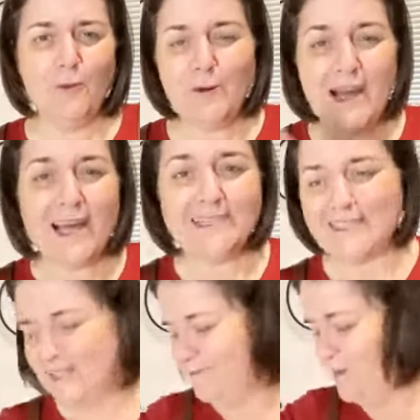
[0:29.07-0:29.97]

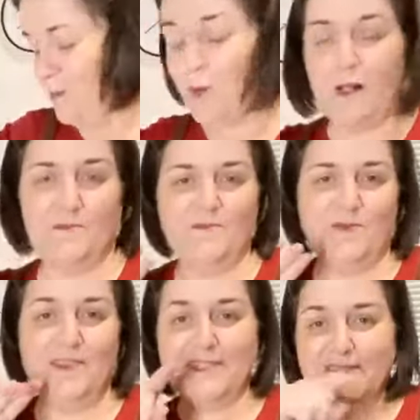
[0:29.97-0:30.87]
What? Well,
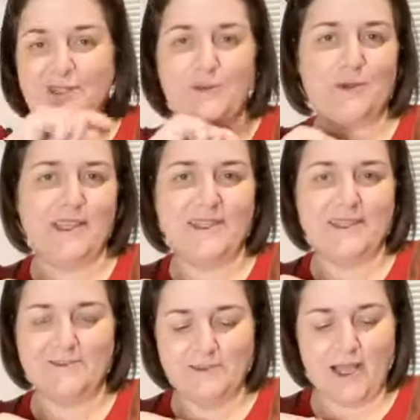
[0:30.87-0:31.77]
this is the
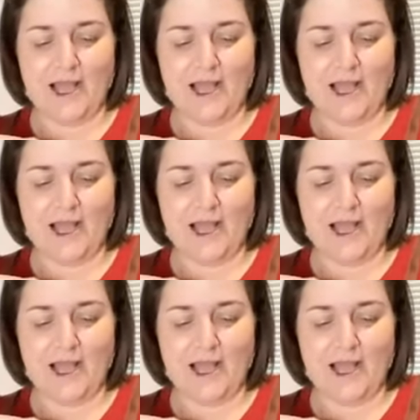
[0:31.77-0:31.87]
reason.